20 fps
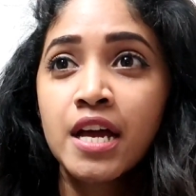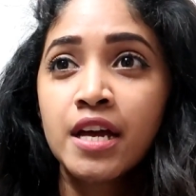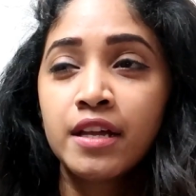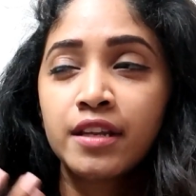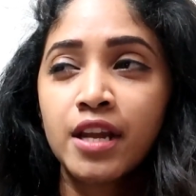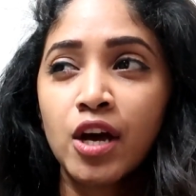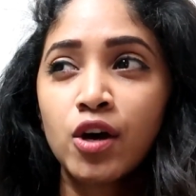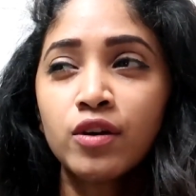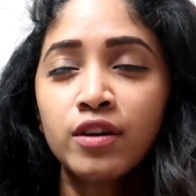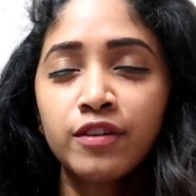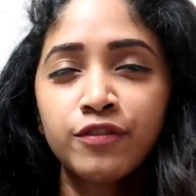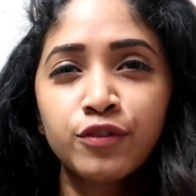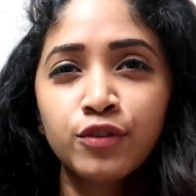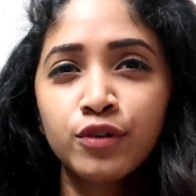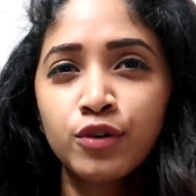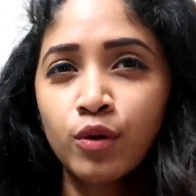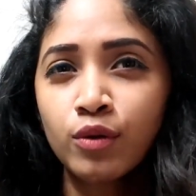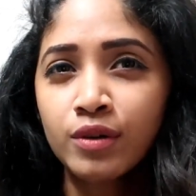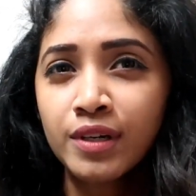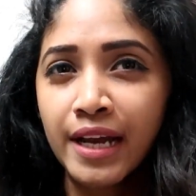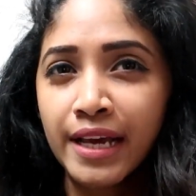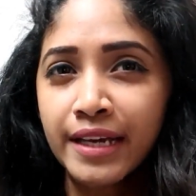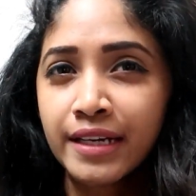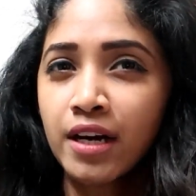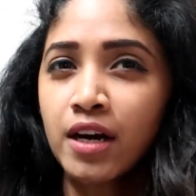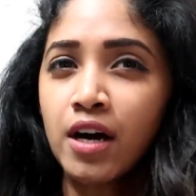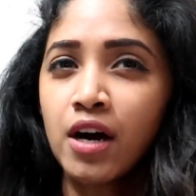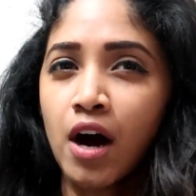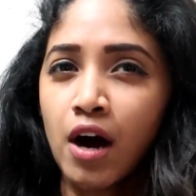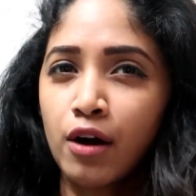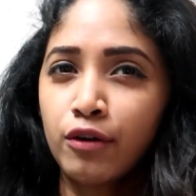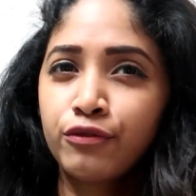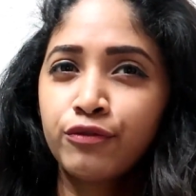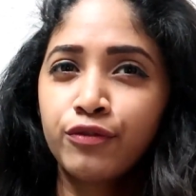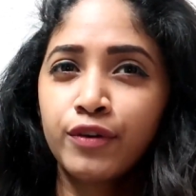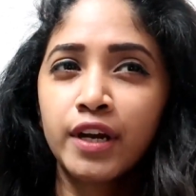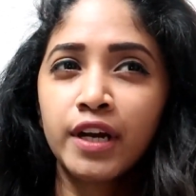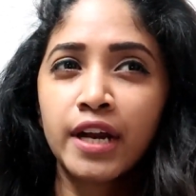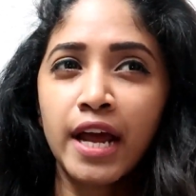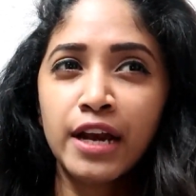Now if you don't like a
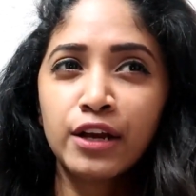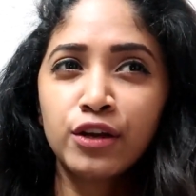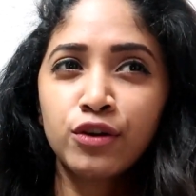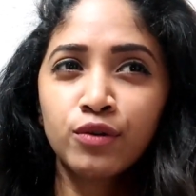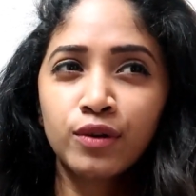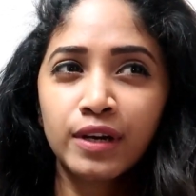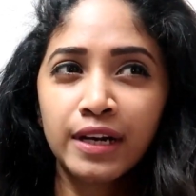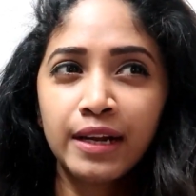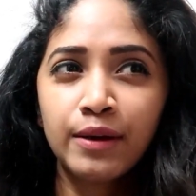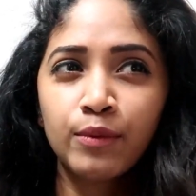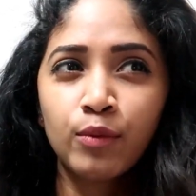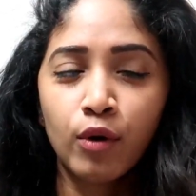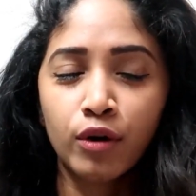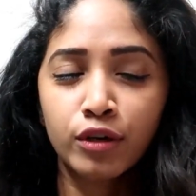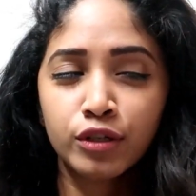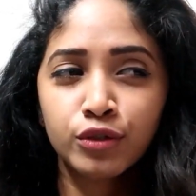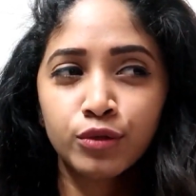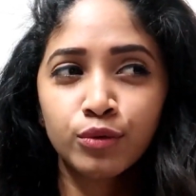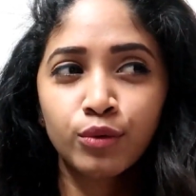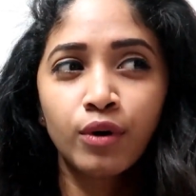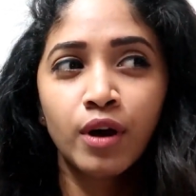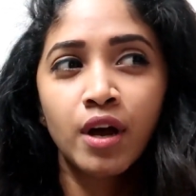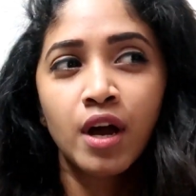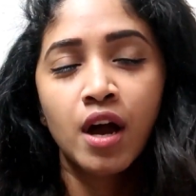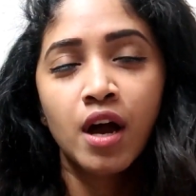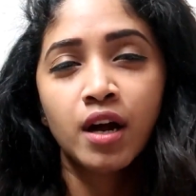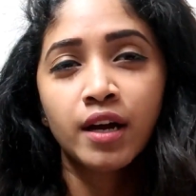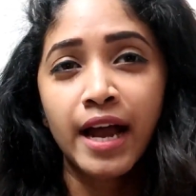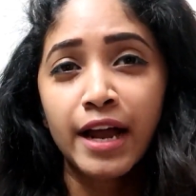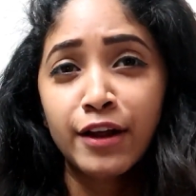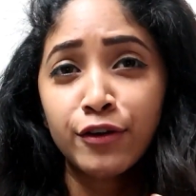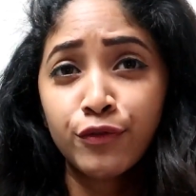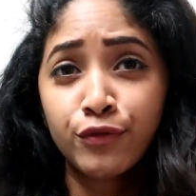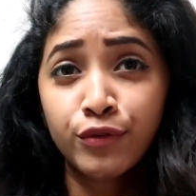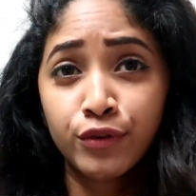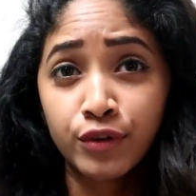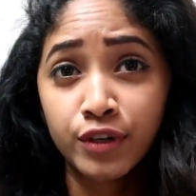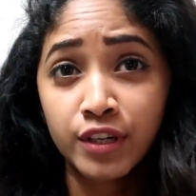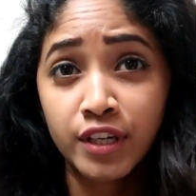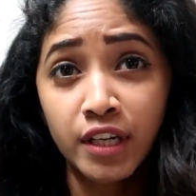outfit and you really want to kind of
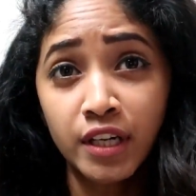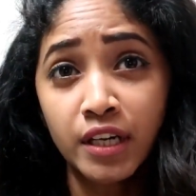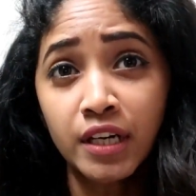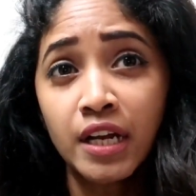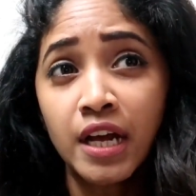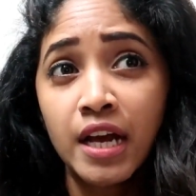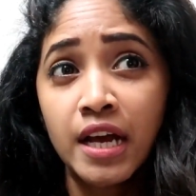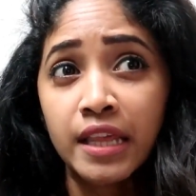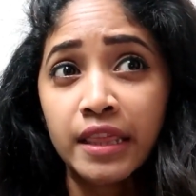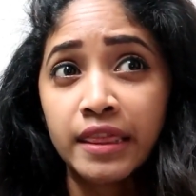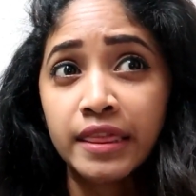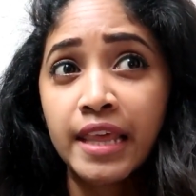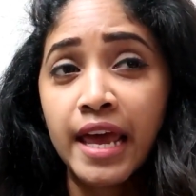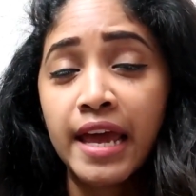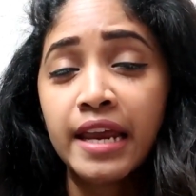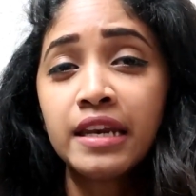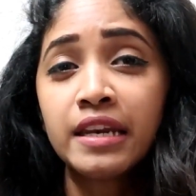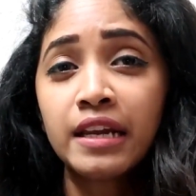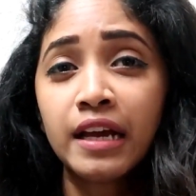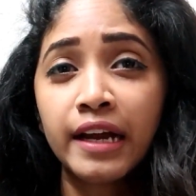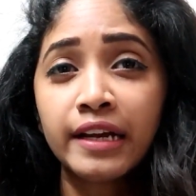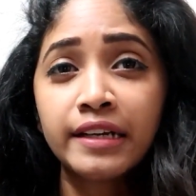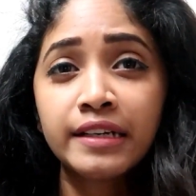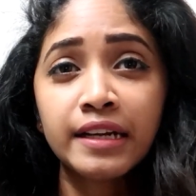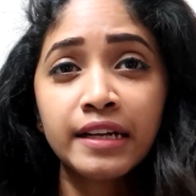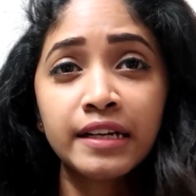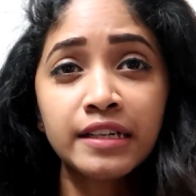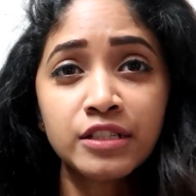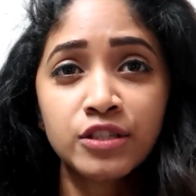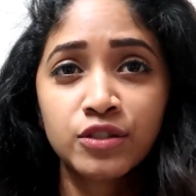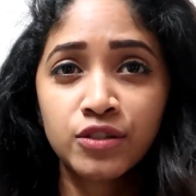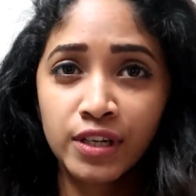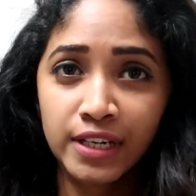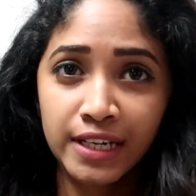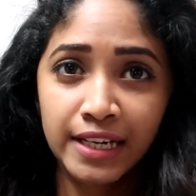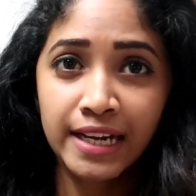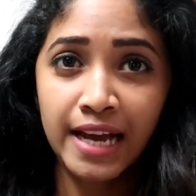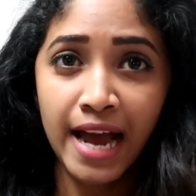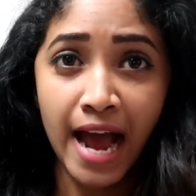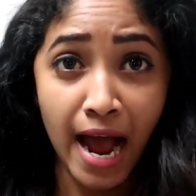return, then it is
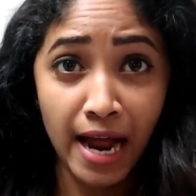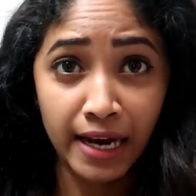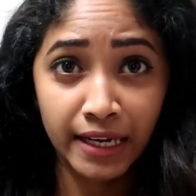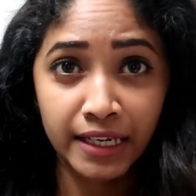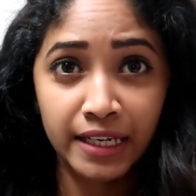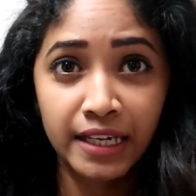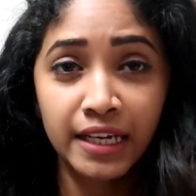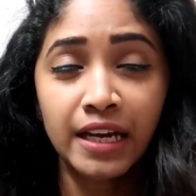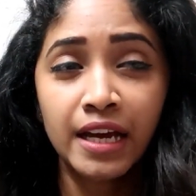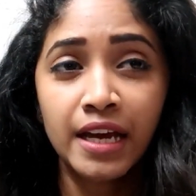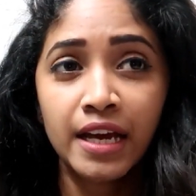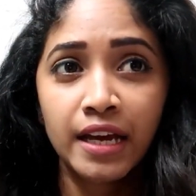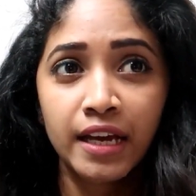really handy.